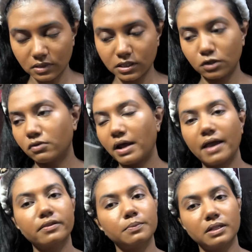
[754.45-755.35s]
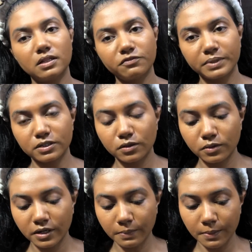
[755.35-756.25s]
you know, rang the bell of my door,
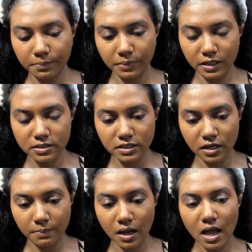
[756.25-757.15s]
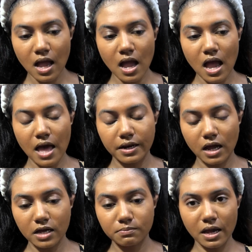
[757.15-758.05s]
and my parents came, and
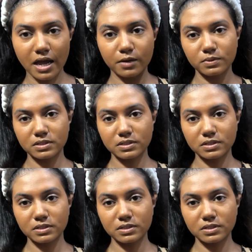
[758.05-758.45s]
my hand was